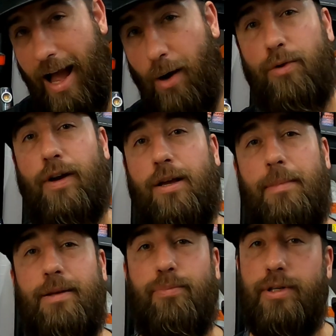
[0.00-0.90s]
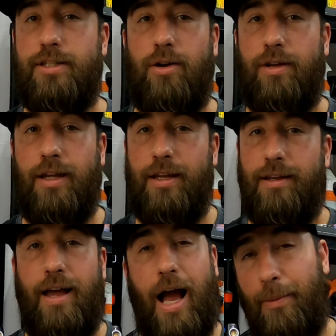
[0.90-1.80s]
I would recommend pre-soaking
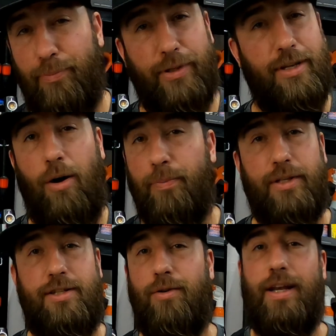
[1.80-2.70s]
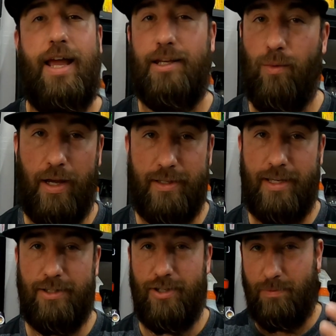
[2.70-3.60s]
it. I'll pre-soak it anyways.
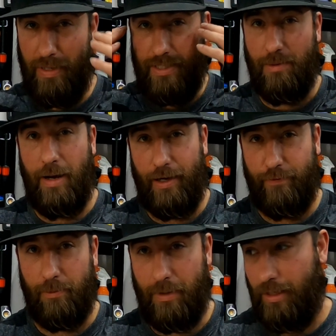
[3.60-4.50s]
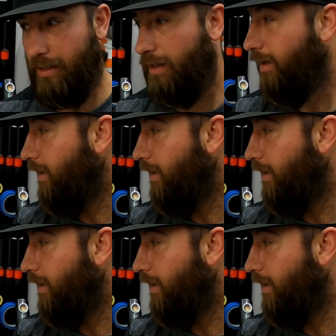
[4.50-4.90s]
That's just peace of mind for me.